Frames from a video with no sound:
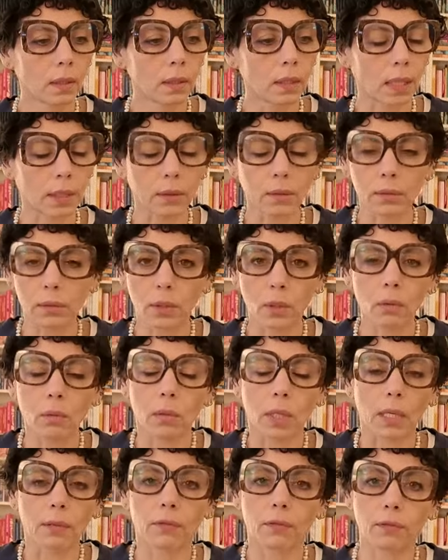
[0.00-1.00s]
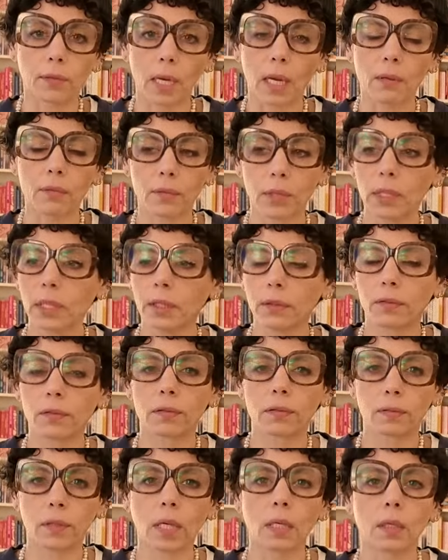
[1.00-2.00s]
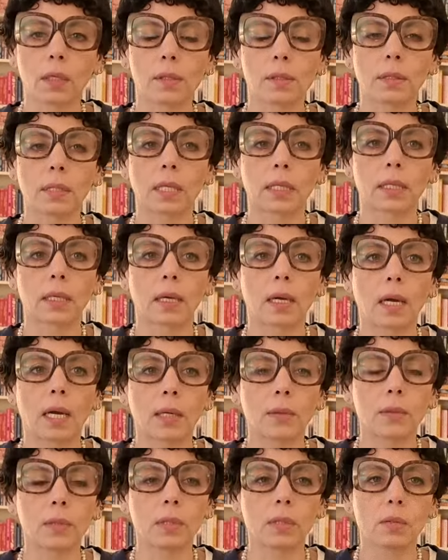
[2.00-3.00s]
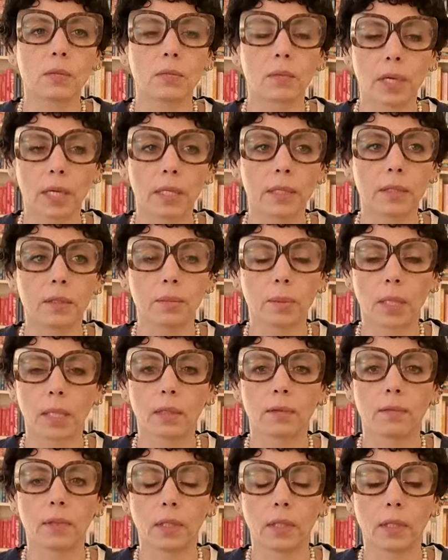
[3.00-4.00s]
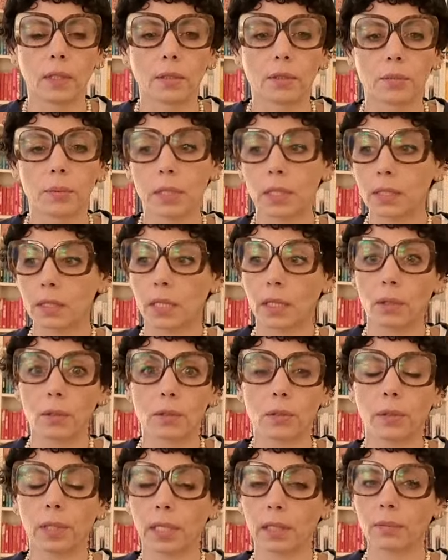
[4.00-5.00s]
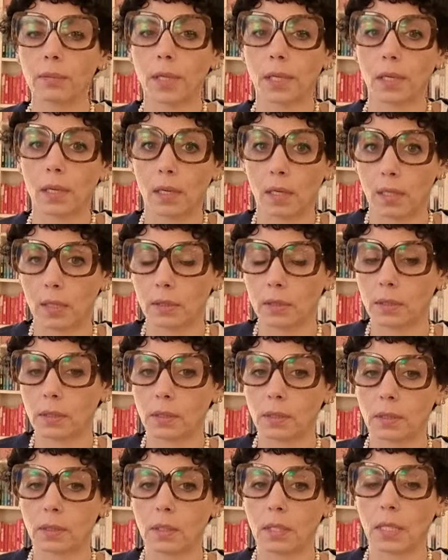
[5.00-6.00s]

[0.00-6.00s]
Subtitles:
I don't know. I really felt like I was raised by a village, because I also had my aunts.